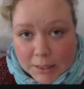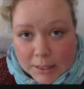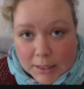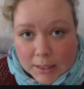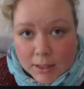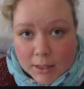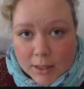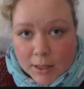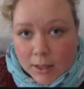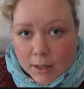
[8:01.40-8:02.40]
be,
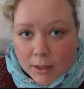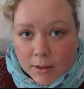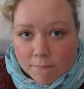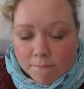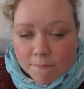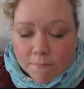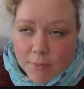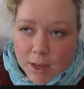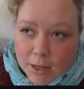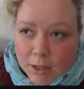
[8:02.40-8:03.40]

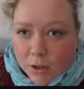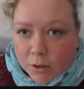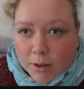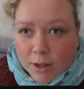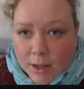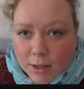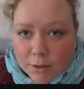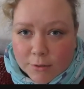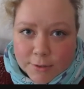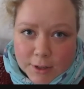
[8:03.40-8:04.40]
I don't know, a
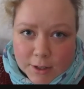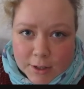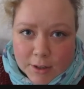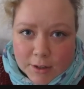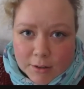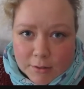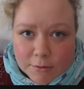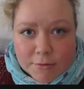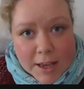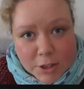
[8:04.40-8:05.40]
kind of a
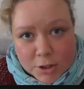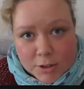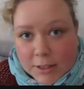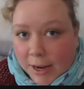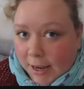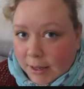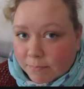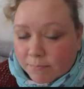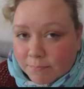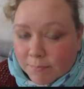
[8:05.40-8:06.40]
fashion day,
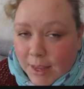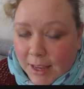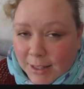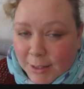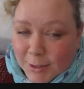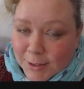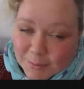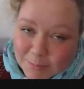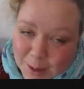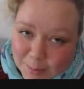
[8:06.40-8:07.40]
and
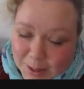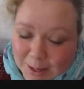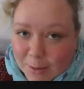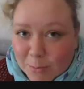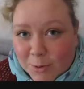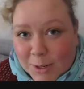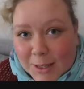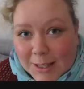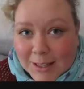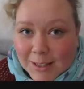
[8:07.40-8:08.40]
it's maybe a
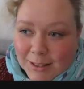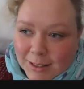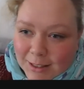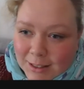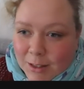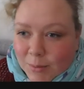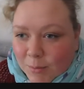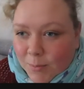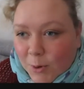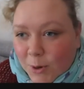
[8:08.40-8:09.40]
pretty
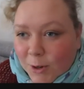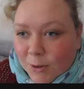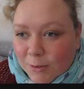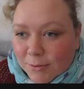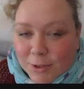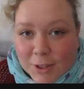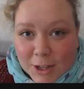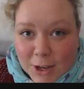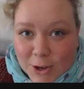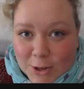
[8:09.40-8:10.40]
more for the
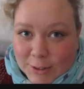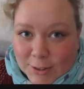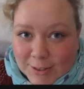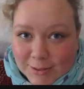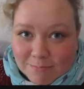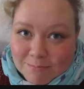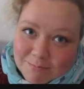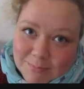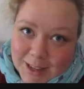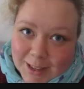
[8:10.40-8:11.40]
girls
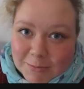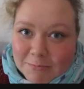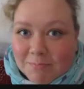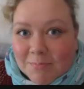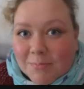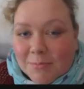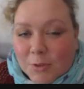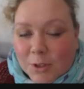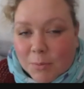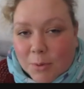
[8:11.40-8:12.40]
than
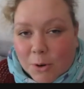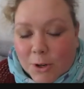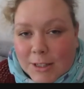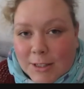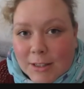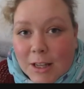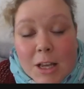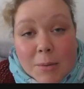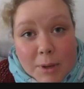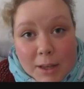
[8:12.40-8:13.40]
for the boys,
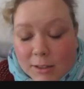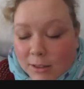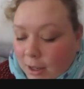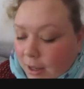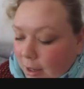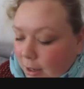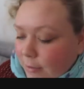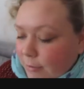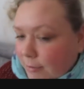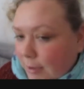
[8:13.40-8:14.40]
but I
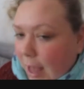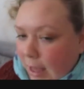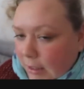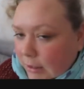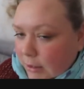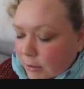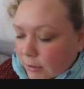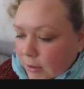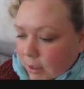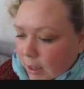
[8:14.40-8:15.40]
have added
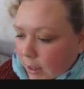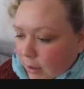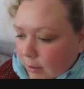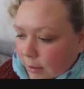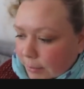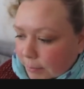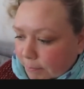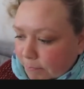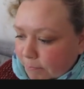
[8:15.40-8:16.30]
a